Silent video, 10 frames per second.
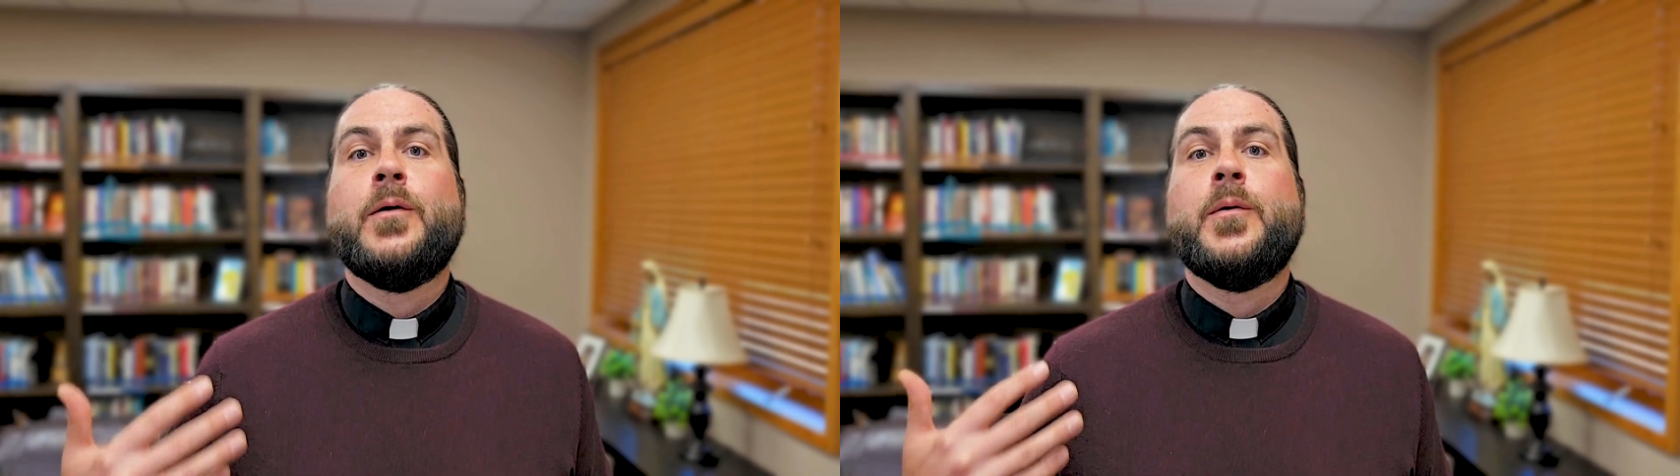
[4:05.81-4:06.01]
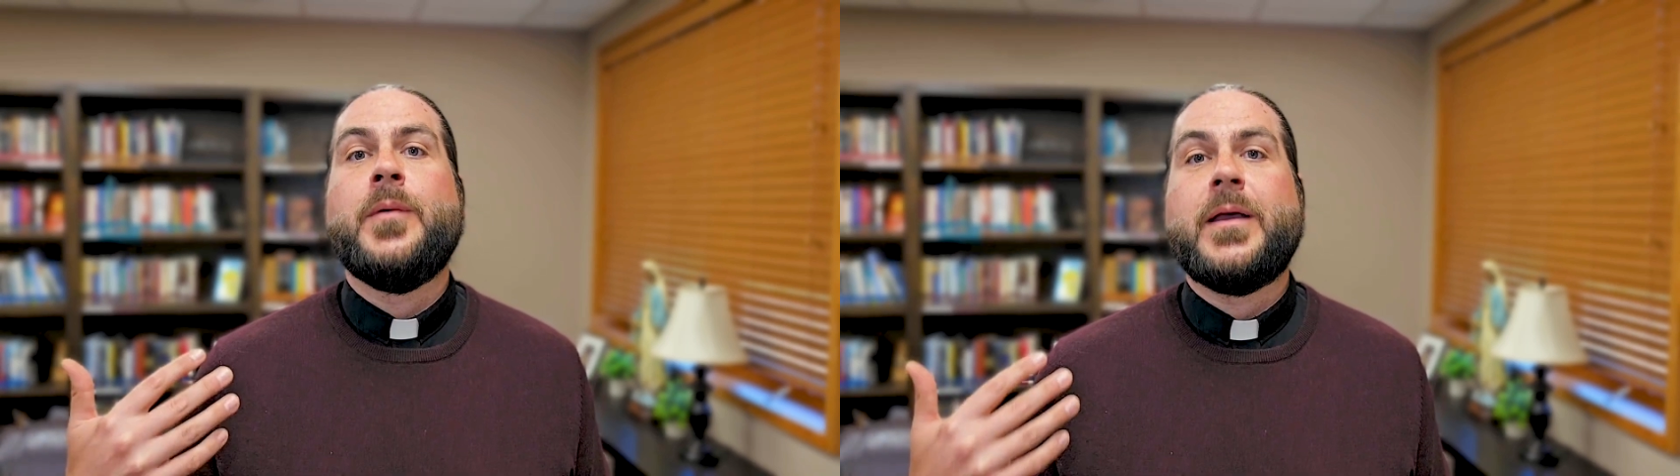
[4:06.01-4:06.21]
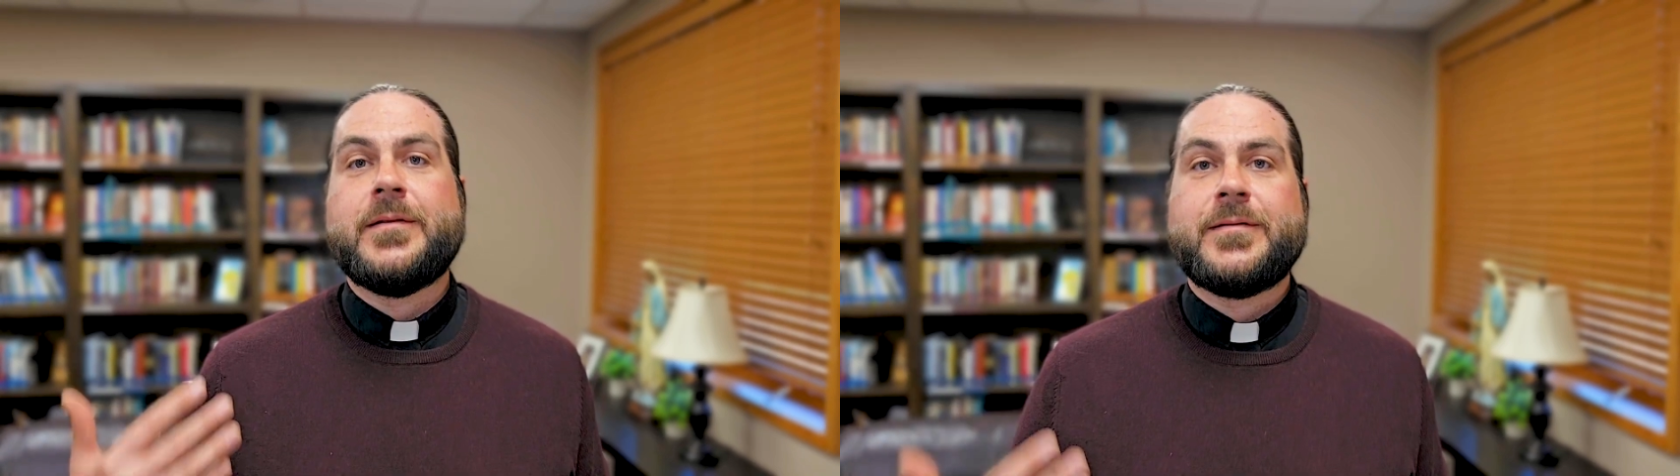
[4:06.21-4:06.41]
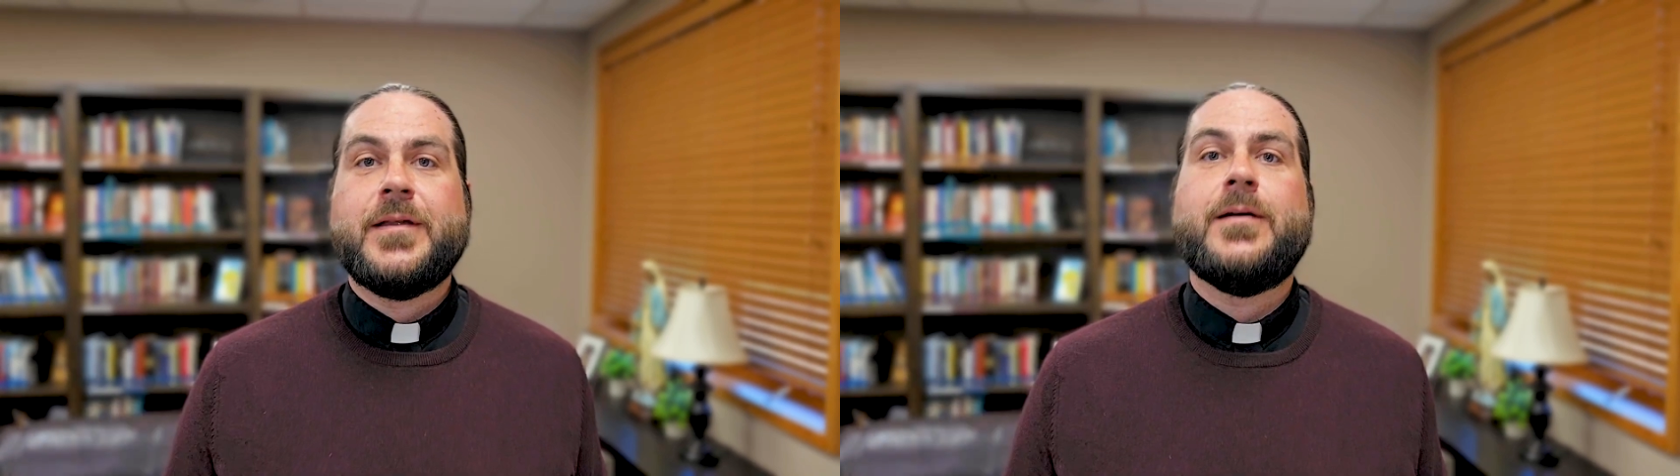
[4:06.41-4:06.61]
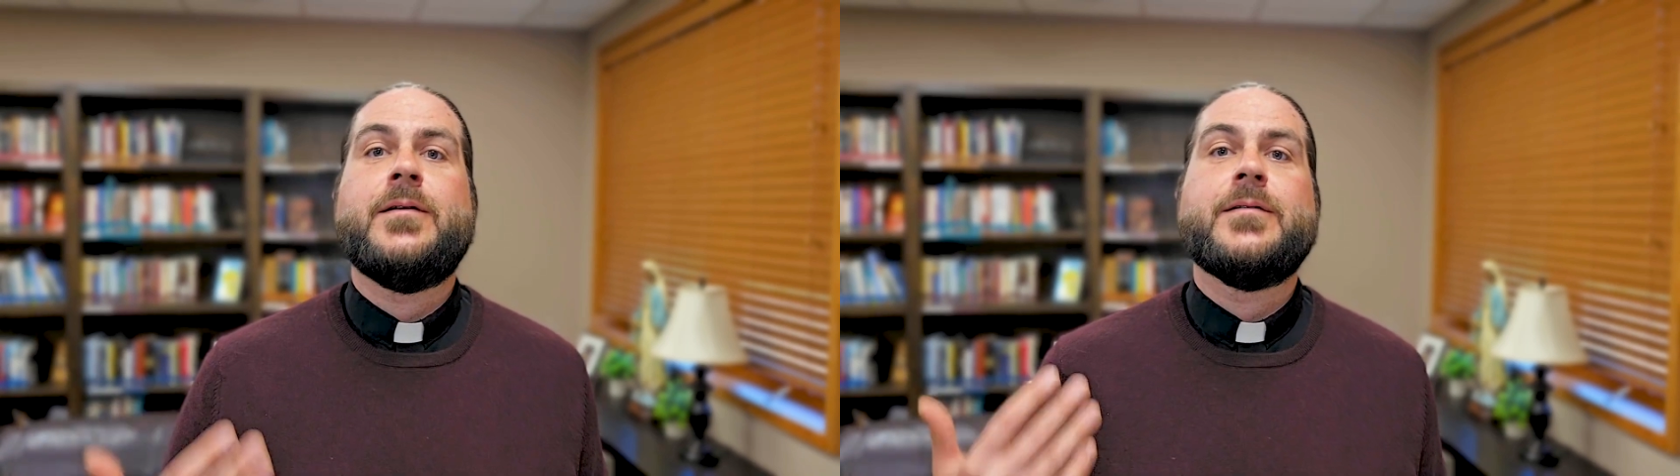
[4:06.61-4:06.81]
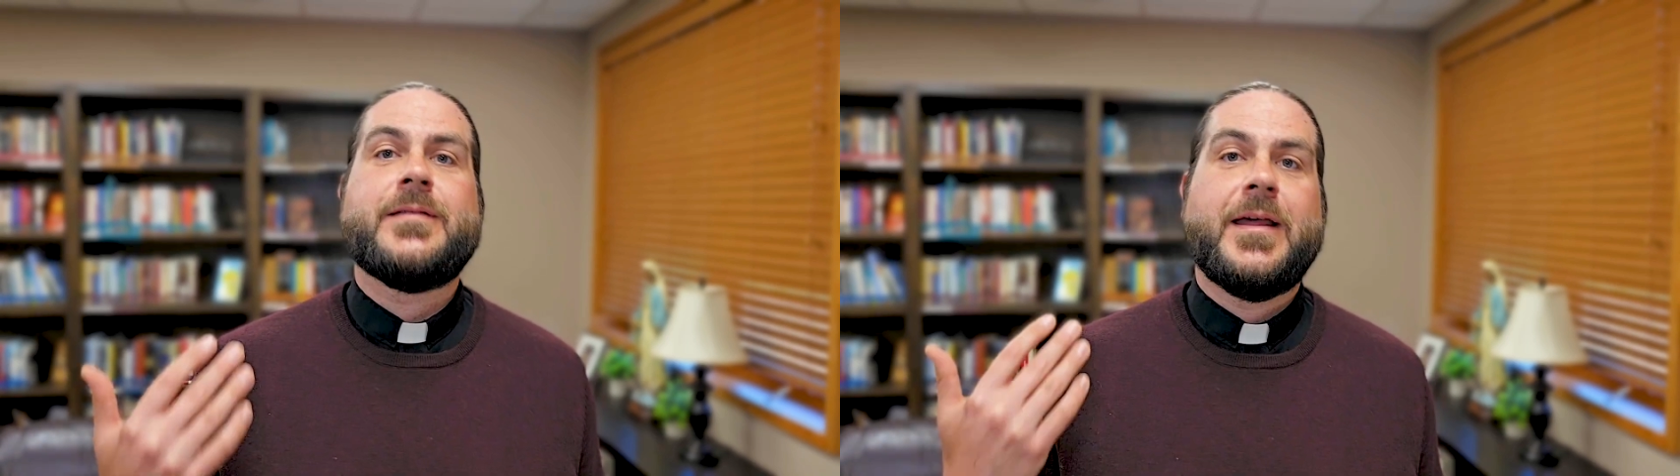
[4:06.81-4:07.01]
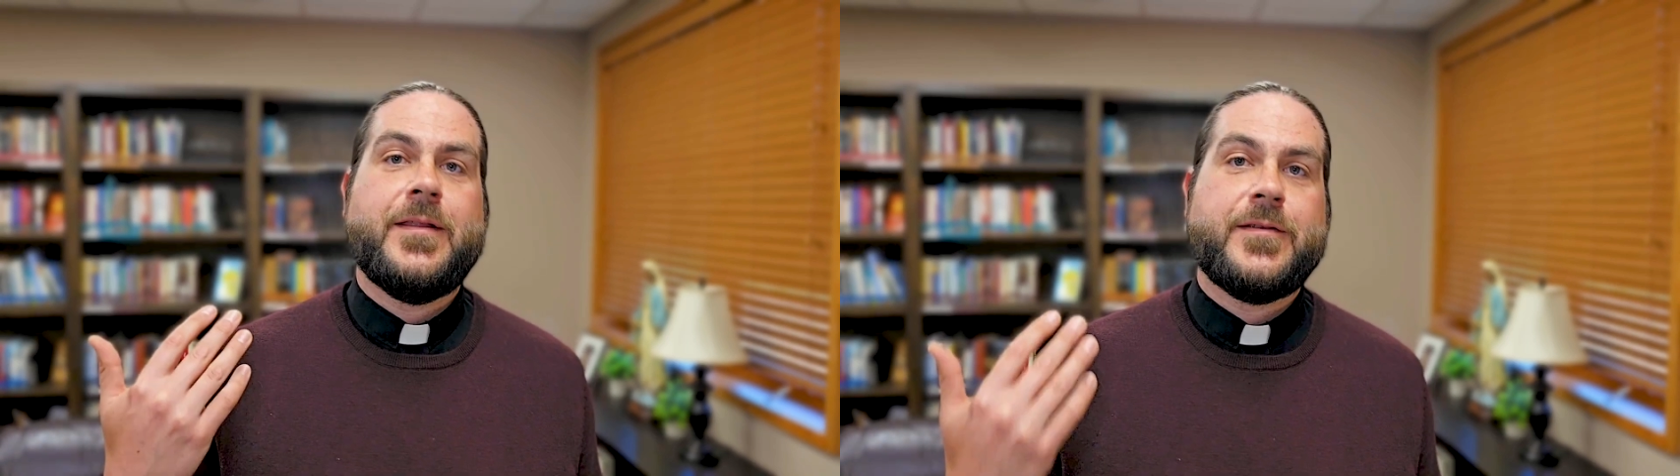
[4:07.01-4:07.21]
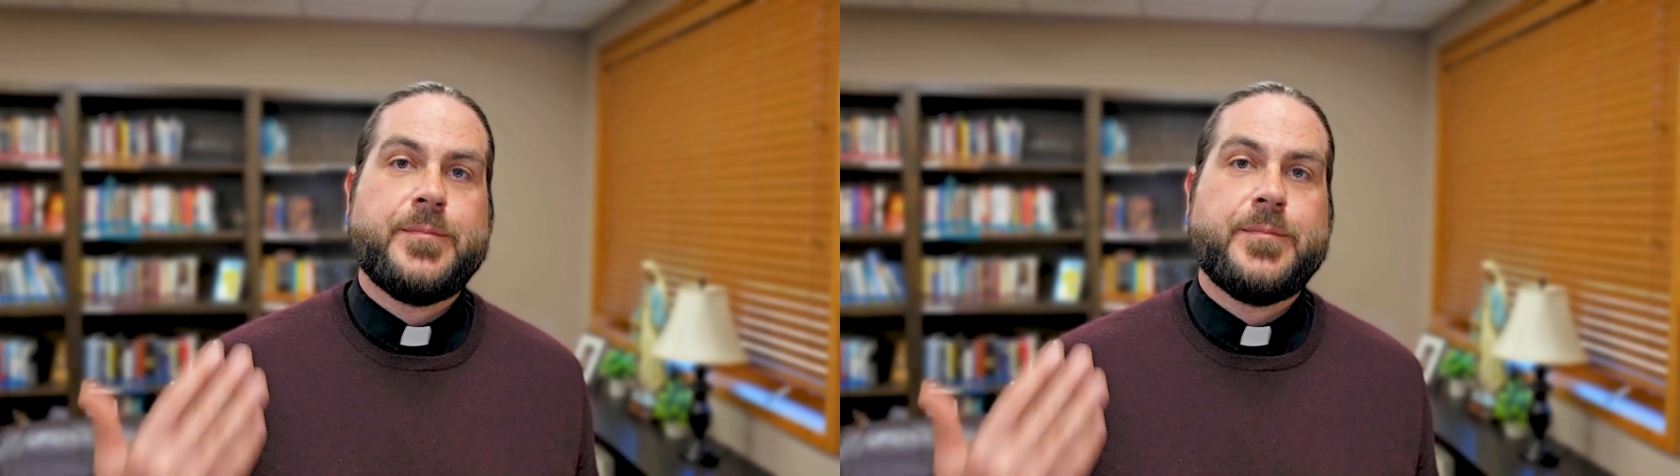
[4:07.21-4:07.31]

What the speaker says: we can still say this